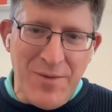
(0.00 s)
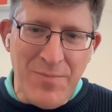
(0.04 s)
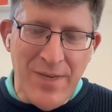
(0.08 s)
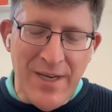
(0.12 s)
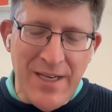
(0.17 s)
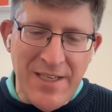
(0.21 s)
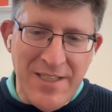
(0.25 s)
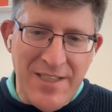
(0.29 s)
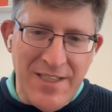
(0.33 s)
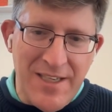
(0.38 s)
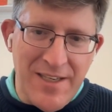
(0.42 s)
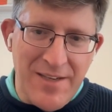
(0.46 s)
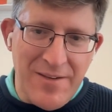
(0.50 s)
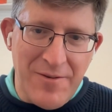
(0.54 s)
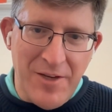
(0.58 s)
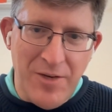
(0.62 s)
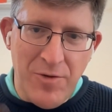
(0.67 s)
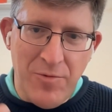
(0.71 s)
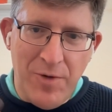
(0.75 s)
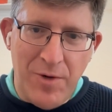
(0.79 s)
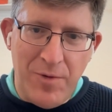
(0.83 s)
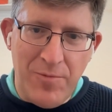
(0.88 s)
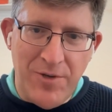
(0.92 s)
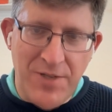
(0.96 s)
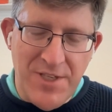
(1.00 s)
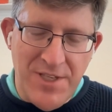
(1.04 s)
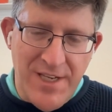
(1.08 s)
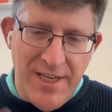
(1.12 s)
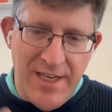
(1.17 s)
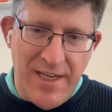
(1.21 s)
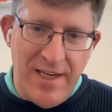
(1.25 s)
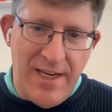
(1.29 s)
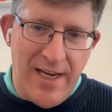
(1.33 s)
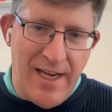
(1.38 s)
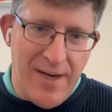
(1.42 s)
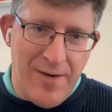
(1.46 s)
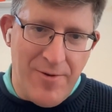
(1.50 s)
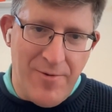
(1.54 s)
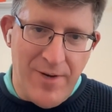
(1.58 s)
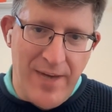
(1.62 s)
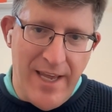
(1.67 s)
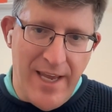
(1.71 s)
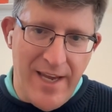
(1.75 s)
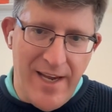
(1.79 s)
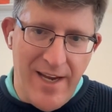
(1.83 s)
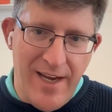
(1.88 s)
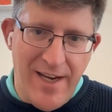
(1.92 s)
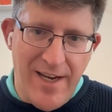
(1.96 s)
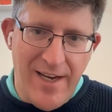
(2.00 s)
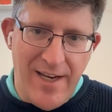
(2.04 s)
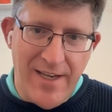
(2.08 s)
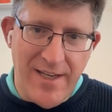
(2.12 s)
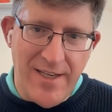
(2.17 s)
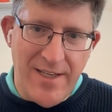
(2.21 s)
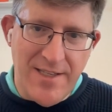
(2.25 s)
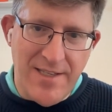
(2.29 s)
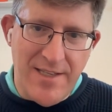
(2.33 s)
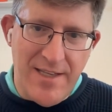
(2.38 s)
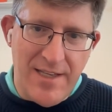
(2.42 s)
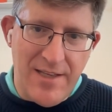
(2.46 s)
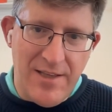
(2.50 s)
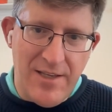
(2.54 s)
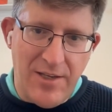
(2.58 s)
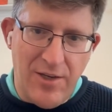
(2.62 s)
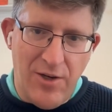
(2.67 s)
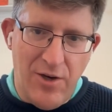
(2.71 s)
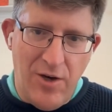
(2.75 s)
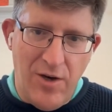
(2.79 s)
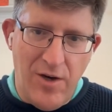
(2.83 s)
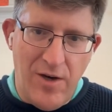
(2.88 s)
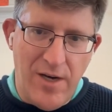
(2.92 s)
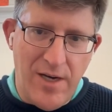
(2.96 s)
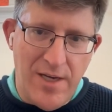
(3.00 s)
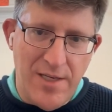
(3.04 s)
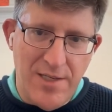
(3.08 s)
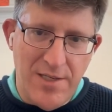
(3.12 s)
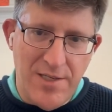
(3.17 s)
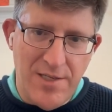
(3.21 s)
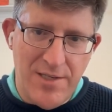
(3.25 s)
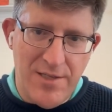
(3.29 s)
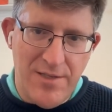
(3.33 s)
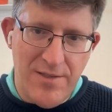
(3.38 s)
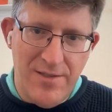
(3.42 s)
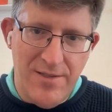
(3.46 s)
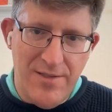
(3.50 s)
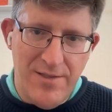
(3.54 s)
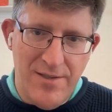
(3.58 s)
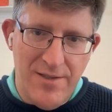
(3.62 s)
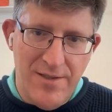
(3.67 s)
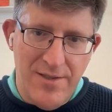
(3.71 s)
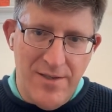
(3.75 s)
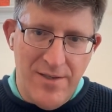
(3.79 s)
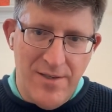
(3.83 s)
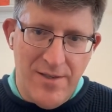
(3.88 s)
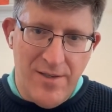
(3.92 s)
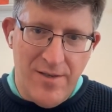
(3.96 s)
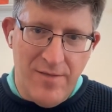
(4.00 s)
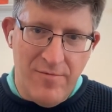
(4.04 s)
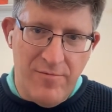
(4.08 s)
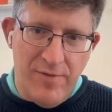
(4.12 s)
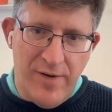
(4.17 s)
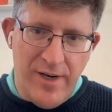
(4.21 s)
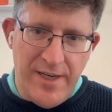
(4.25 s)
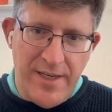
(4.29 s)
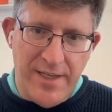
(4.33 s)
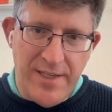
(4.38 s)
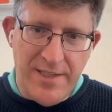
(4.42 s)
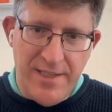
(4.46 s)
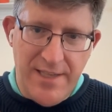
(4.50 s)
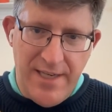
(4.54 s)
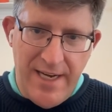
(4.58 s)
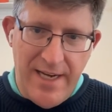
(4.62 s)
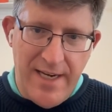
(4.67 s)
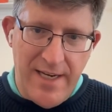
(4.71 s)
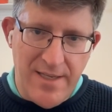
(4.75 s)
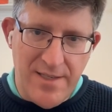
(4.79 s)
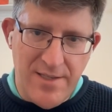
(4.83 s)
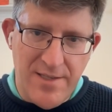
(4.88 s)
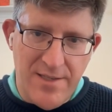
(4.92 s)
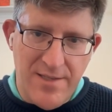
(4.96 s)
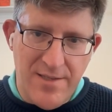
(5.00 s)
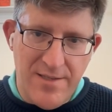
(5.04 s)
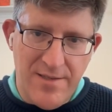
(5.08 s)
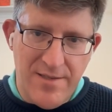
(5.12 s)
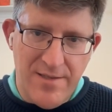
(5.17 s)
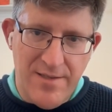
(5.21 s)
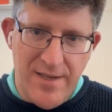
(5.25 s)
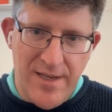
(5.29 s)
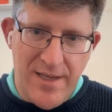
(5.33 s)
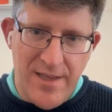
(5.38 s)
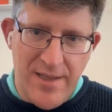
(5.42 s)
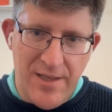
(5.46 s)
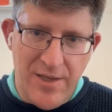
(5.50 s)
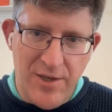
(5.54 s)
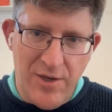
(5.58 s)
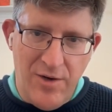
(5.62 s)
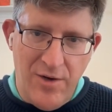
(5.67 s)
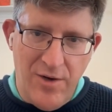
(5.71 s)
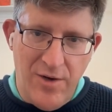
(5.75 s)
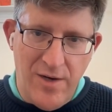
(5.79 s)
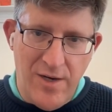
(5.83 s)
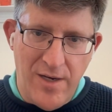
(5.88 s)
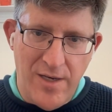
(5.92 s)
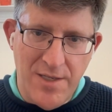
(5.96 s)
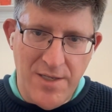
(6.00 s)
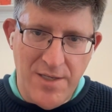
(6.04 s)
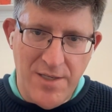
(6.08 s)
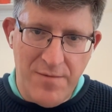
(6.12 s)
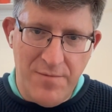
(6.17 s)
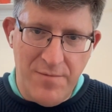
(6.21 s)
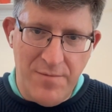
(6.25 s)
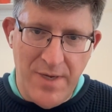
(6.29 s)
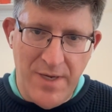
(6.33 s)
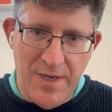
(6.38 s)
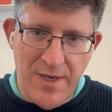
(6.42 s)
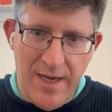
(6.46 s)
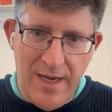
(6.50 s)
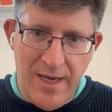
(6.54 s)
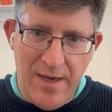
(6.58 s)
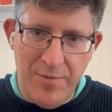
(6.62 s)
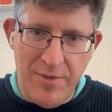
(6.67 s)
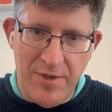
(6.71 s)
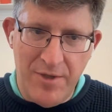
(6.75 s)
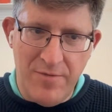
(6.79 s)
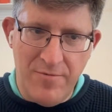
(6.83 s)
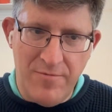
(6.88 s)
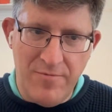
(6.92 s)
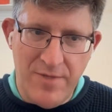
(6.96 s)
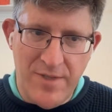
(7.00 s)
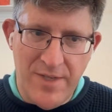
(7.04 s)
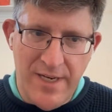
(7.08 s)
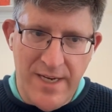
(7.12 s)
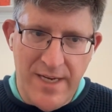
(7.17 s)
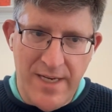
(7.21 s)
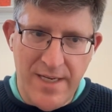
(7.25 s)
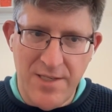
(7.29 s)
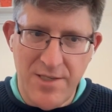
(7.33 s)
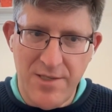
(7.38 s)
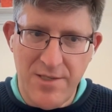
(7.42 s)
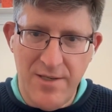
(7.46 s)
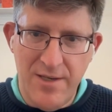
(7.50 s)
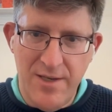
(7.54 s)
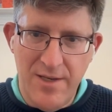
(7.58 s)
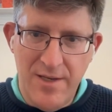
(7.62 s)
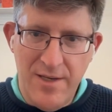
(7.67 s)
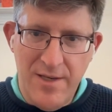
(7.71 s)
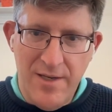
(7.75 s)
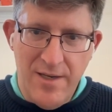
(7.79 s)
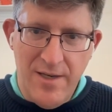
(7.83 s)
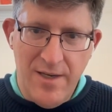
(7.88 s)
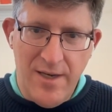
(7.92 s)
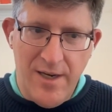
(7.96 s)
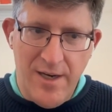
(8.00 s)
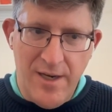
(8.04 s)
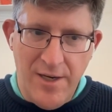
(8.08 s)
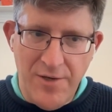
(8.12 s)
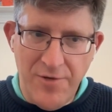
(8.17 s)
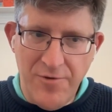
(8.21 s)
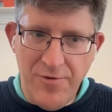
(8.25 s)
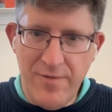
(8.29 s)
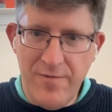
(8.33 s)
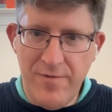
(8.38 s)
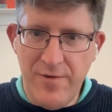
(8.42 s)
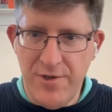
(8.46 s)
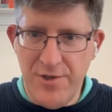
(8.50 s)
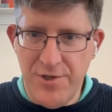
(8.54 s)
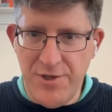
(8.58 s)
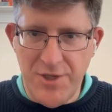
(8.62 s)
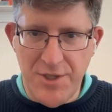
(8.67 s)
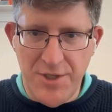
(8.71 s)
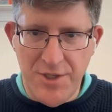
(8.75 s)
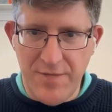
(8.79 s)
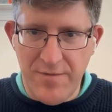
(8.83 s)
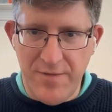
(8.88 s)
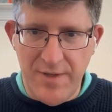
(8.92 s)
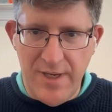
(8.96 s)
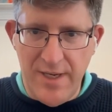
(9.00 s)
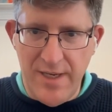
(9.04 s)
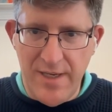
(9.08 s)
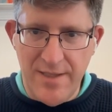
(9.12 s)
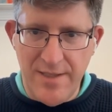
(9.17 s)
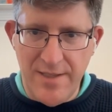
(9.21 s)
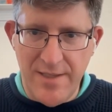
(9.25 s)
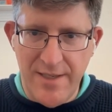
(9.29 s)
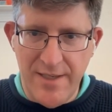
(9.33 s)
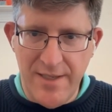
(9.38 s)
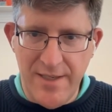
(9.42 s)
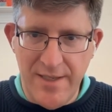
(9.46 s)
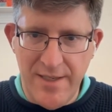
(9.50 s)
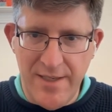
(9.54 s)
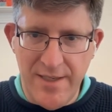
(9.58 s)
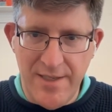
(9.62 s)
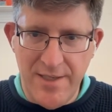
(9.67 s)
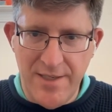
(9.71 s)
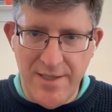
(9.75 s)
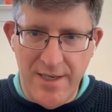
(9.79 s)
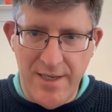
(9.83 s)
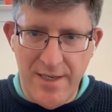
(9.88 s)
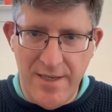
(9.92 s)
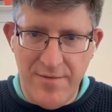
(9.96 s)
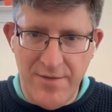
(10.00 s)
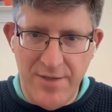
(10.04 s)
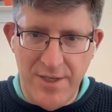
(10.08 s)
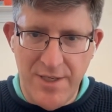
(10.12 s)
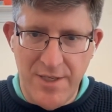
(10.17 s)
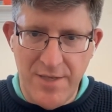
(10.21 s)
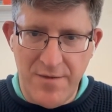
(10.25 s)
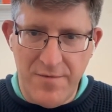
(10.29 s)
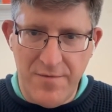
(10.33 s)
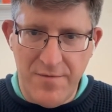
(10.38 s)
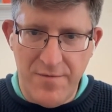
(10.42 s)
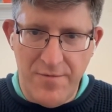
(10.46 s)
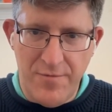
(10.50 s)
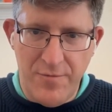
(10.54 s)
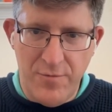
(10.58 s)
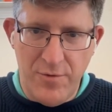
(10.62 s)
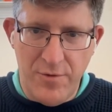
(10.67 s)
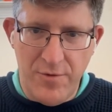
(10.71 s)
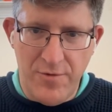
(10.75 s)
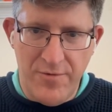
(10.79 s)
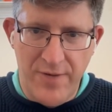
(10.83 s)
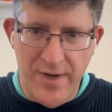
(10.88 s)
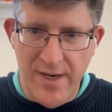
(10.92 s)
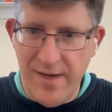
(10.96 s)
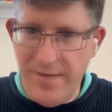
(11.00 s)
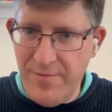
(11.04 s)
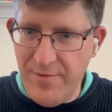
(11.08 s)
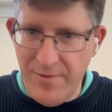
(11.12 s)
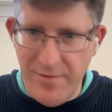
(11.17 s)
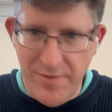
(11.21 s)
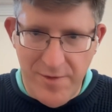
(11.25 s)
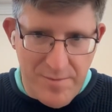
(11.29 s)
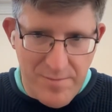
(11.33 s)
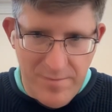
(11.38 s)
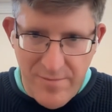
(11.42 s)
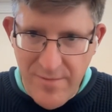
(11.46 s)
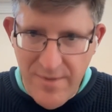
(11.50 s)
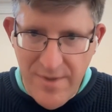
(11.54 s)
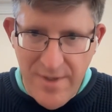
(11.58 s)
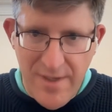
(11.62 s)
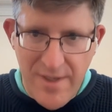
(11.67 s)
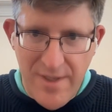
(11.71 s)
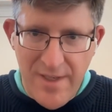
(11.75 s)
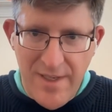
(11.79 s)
but, uh, you know, what we're seeing now with AI is that the cost of running tests and the cost of being able to test 100 versions of content instead of just four or five of them,